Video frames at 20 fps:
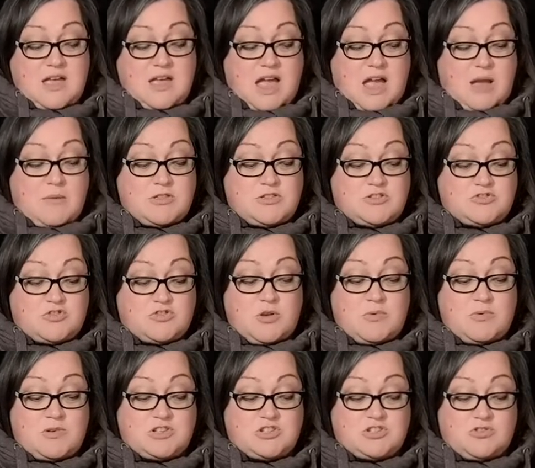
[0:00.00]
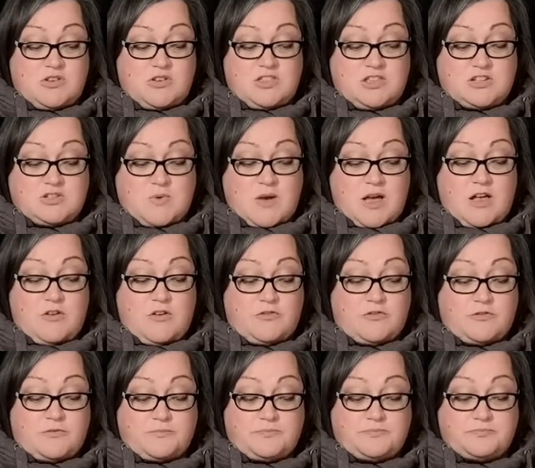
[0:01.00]
I withdrew and joined the 12.
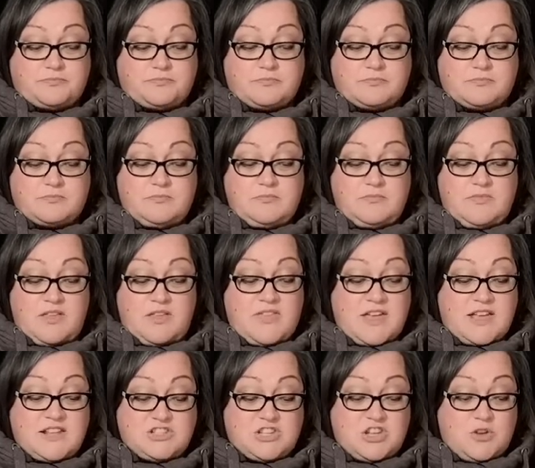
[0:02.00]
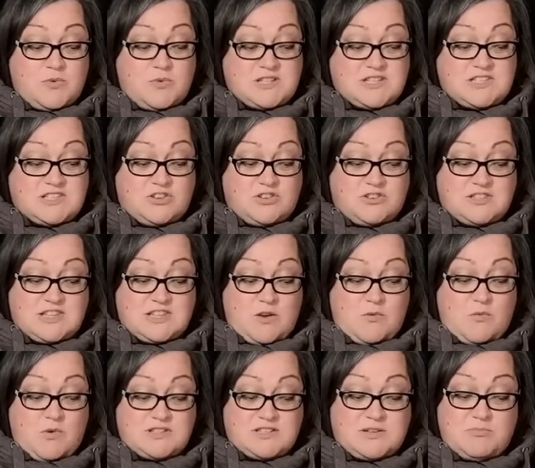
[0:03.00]
They too were discussing
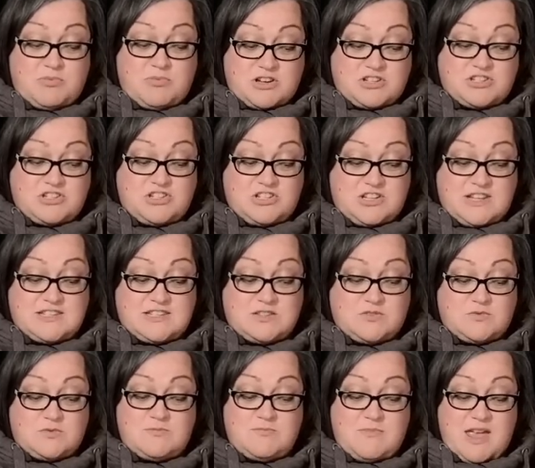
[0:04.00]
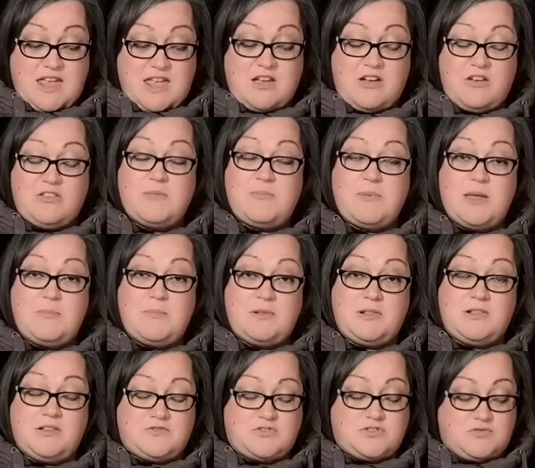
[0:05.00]
what impression Jesus would make on the
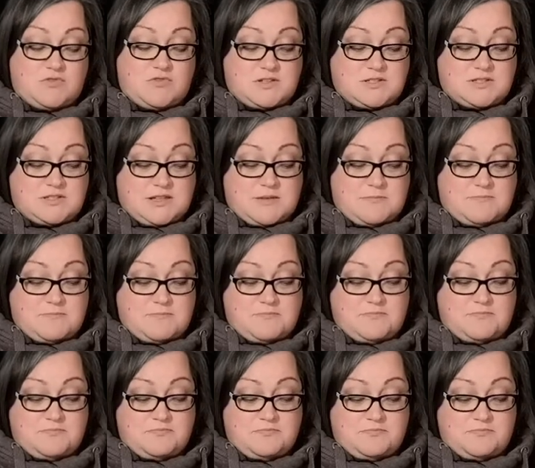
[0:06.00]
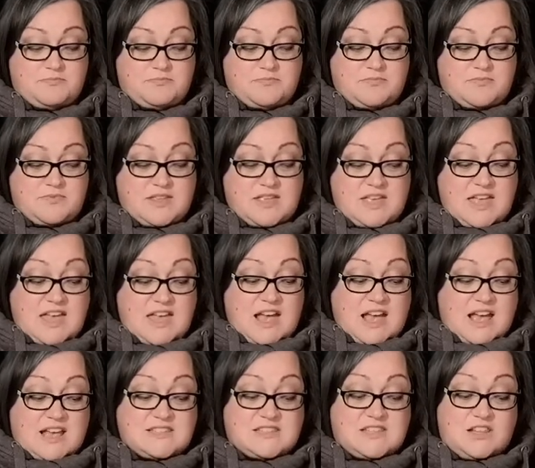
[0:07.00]
people of Jerusalem.
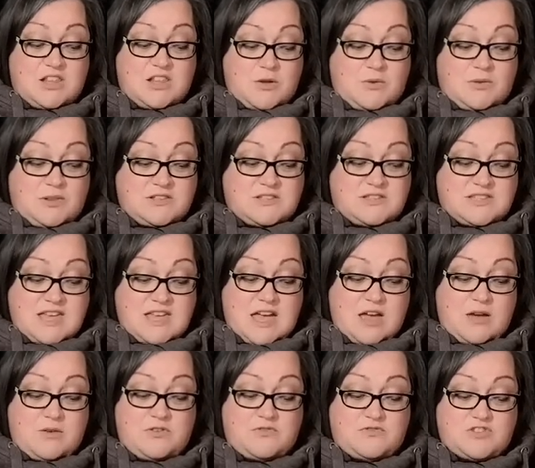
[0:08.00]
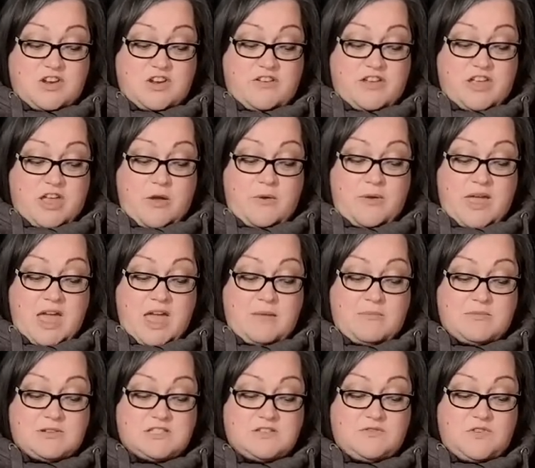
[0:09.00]
As the lowland town of Jericho
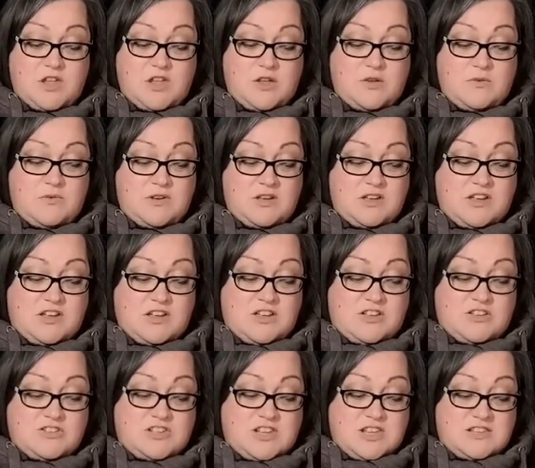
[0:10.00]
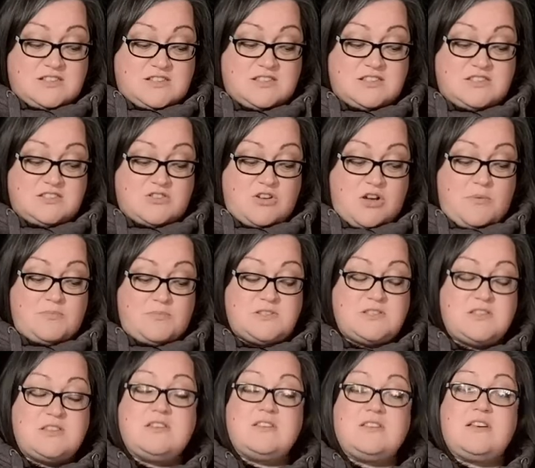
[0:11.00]
came into view, Jesus
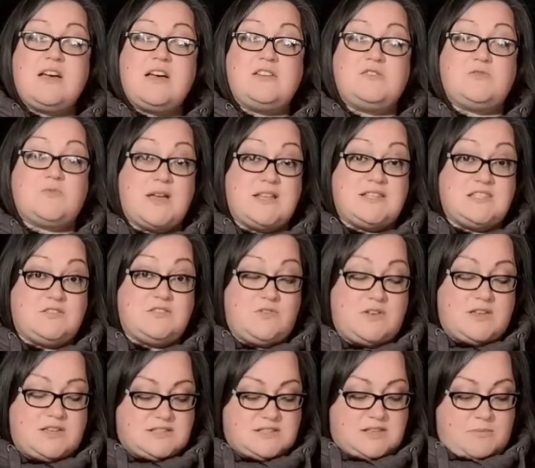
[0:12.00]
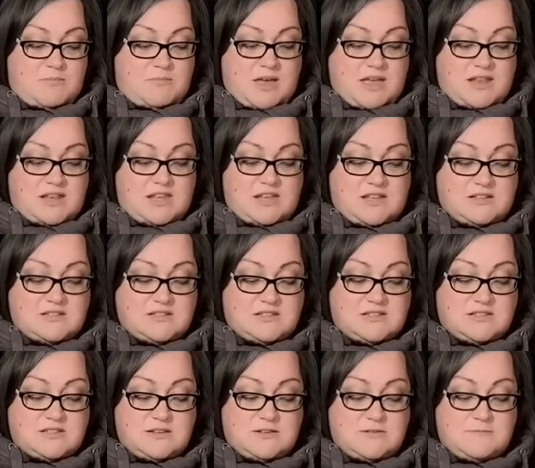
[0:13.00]
stopped and waited for his
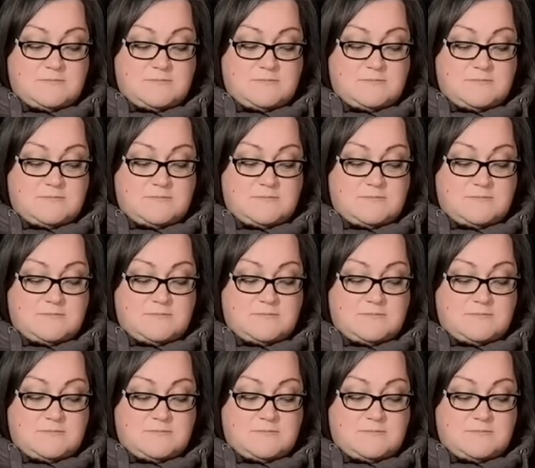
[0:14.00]
companions.